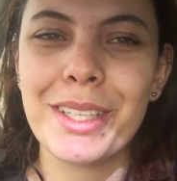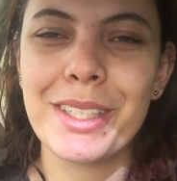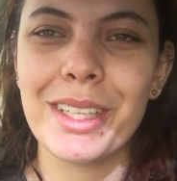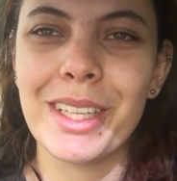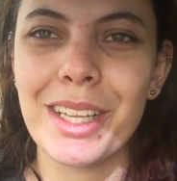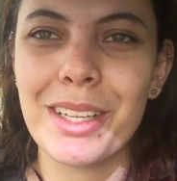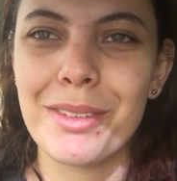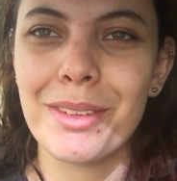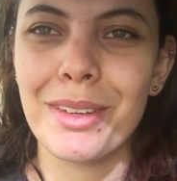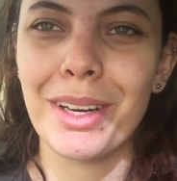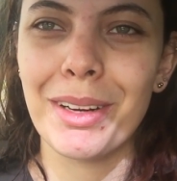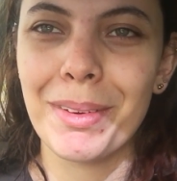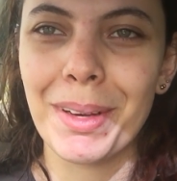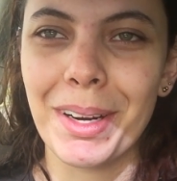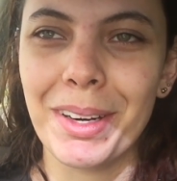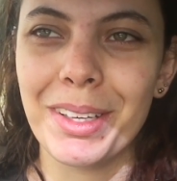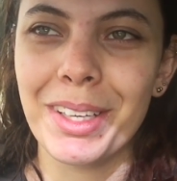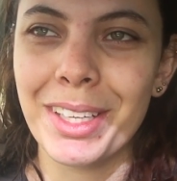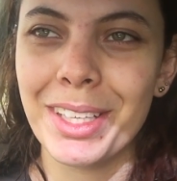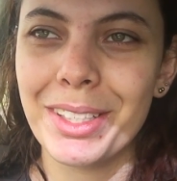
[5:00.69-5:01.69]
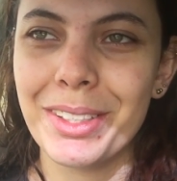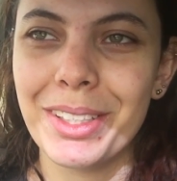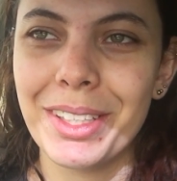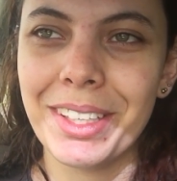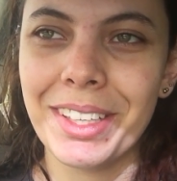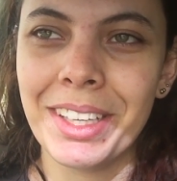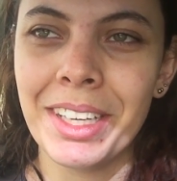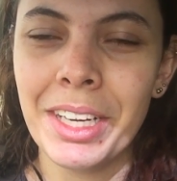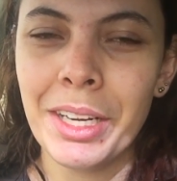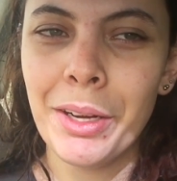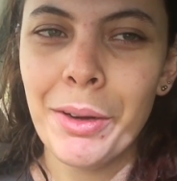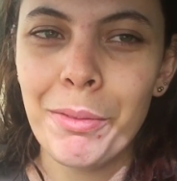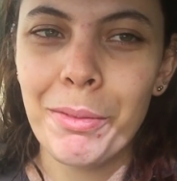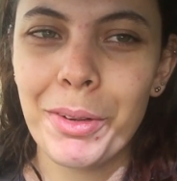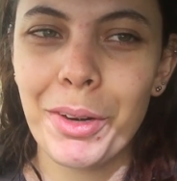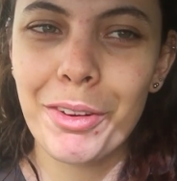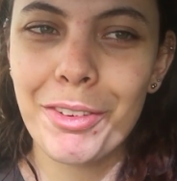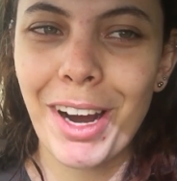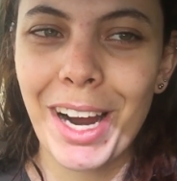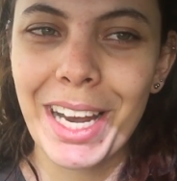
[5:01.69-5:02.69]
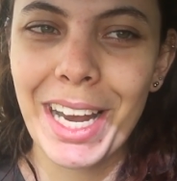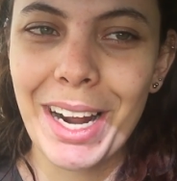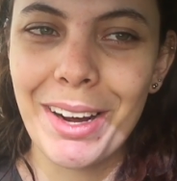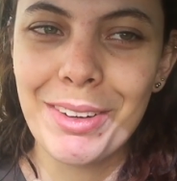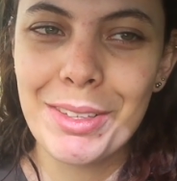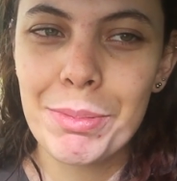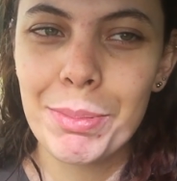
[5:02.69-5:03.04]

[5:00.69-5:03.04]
so that's what I'm currently doing. Well, not right now, it's